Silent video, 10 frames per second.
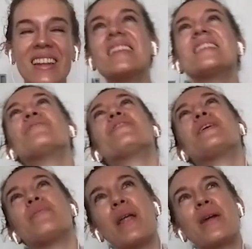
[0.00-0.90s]
To feel
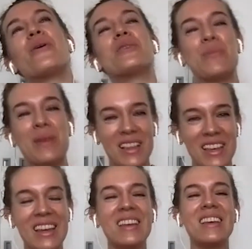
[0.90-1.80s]
better
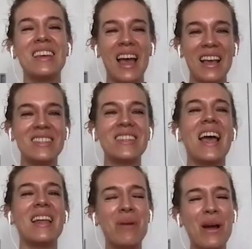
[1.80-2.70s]
ultimately. Yes.
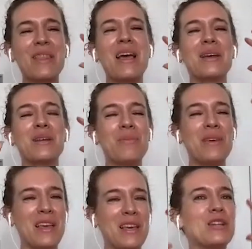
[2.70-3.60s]
And part of that could be
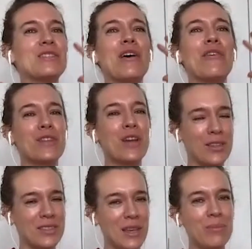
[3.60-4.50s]
like your
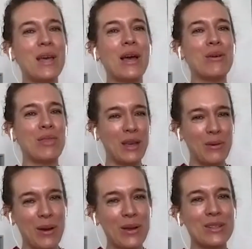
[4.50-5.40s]
self-concept, how you think
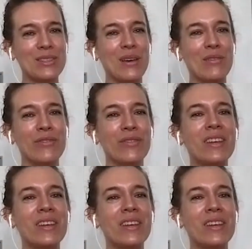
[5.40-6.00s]
about yourself.